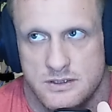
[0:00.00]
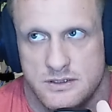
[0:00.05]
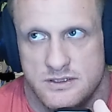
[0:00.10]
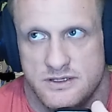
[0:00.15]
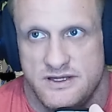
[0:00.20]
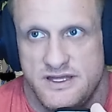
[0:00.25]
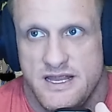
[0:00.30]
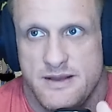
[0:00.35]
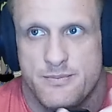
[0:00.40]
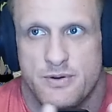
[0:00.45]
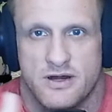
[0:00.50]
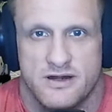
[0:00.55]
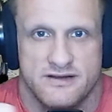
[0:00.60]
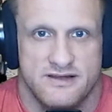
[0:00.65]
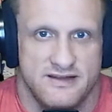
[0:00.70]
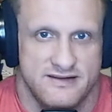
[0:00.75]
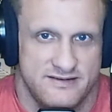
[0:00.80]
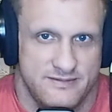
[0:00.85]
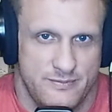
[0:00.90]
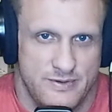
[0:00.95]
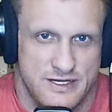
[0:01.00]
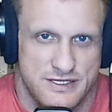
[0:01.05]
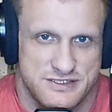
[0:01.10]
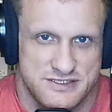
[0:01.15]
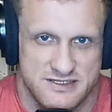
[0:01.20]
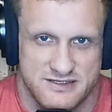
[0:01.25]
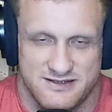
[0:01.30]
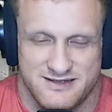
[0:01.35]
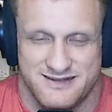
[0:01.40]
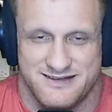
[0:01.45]

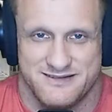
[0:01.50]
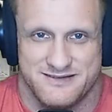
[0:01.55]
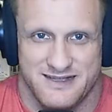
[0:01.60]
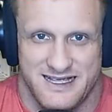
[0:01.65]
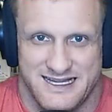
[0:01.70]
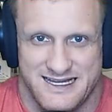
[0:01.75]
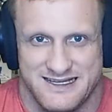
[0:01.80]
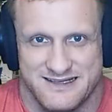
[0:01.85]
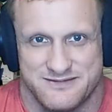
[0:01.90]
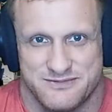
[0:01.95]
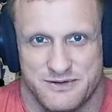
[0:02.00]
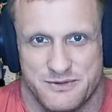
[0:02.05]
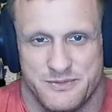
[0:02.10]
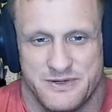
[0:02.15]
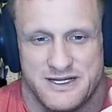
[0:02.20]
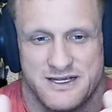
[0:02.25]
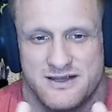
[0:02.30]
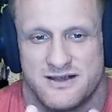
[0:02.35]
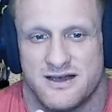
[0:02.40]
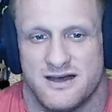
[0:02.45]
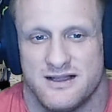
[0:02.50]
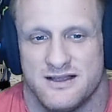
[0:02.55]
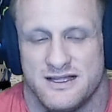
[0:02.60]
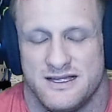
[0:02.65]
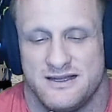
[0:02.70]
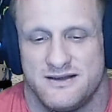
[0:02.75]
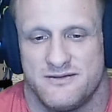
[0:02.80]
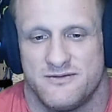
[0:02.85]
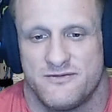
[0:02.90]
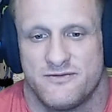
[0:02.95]
departicipation, is I guess what we could call it,